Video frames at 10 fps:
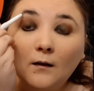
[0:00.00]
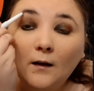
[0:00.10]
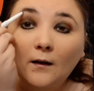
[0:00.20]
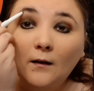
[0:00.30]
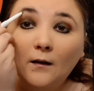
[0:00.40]

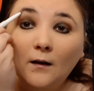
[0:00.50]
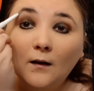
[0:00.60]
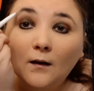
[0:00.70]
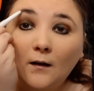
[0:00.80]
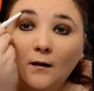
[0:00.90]
Okay,
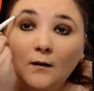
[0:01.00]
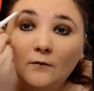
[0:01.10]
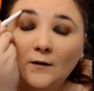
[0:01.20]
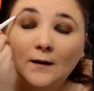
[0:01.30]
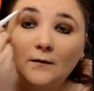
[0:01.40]

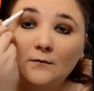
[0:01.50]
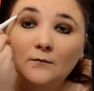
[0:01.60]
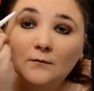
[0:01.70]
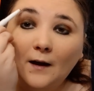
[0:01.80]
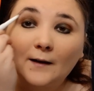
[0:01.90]
for the
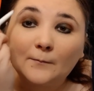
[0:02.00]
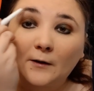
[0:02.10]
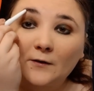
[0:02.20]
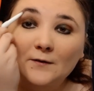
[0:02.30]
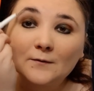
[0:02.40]

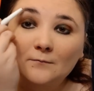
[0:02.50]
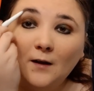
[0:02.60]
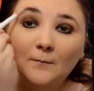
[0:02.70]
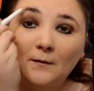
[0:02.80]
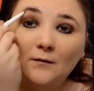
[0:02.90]
eyebrows,
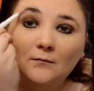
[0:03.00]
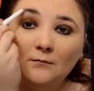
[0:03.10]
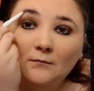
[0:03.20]
I mean.